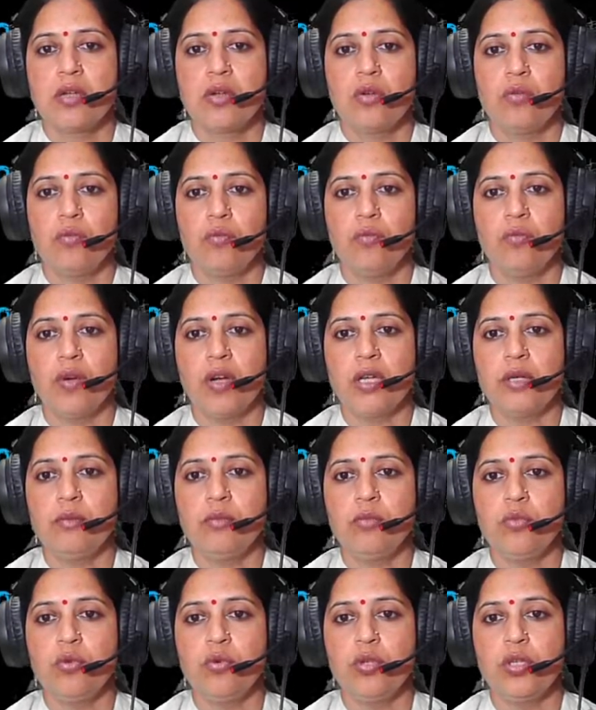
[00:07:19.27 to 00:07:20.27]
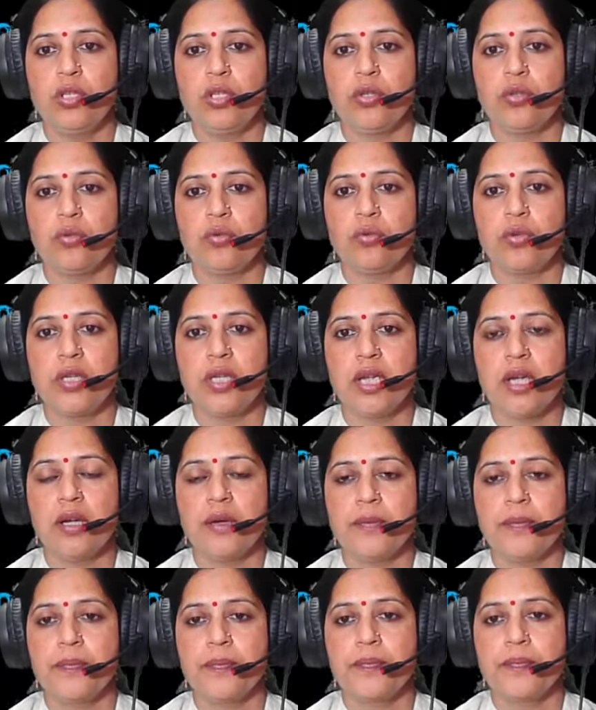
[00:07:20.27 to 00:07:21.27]
1 mole
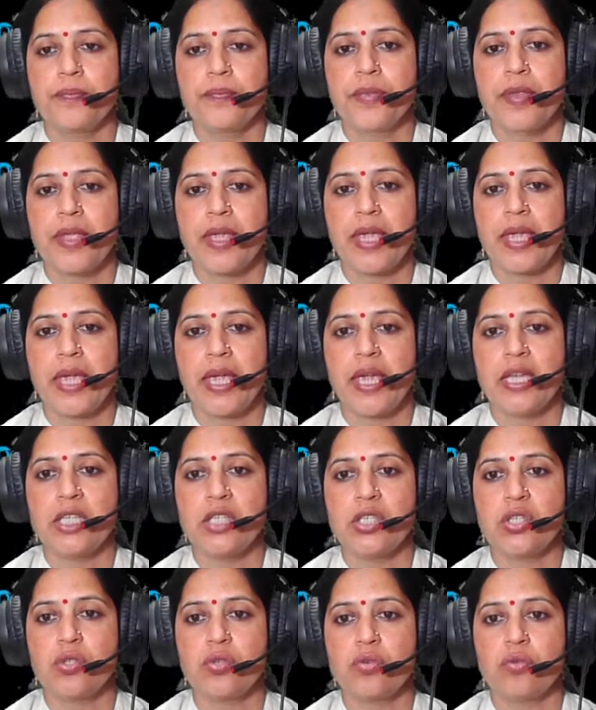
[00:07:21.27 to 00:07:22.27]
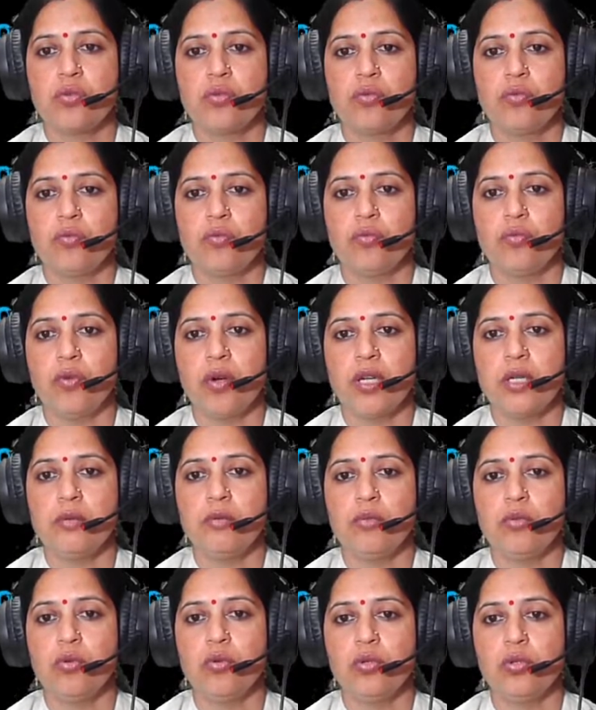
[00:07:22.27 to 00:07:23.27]
urea, and
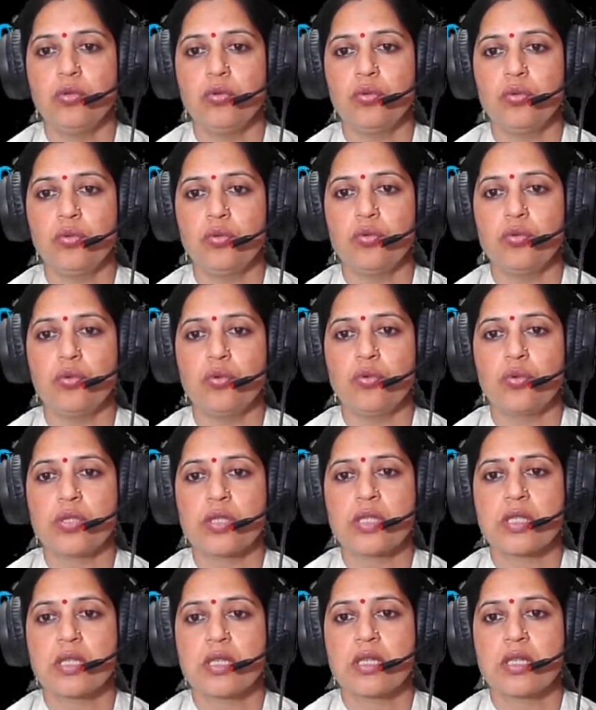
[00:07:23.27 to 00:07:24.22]
1 mole glucose.